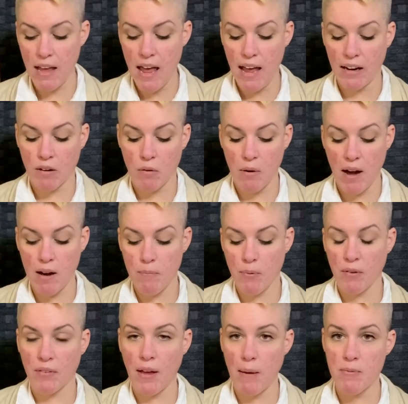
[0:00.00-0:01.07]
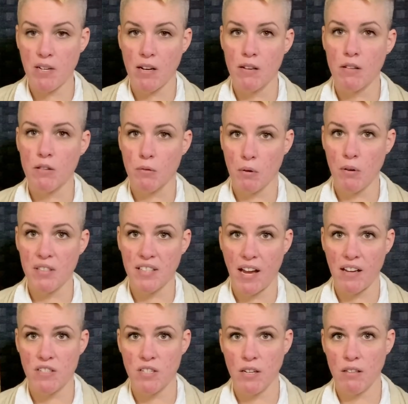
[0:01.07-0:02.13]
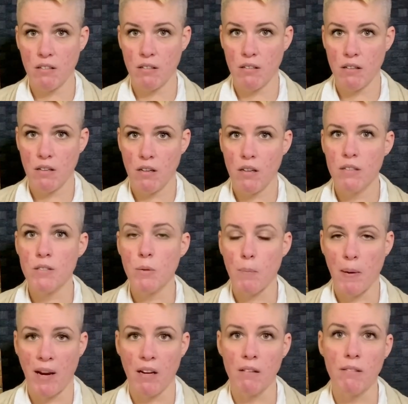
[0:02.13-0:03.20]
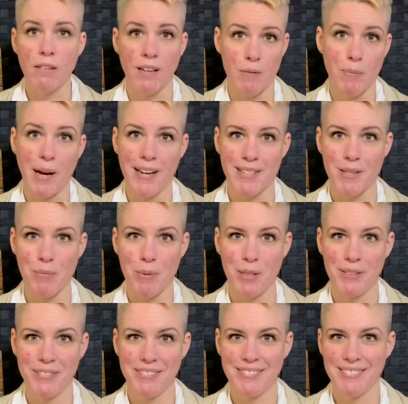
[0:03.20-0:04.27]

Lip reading: and creating perception through intention to paint the impossible.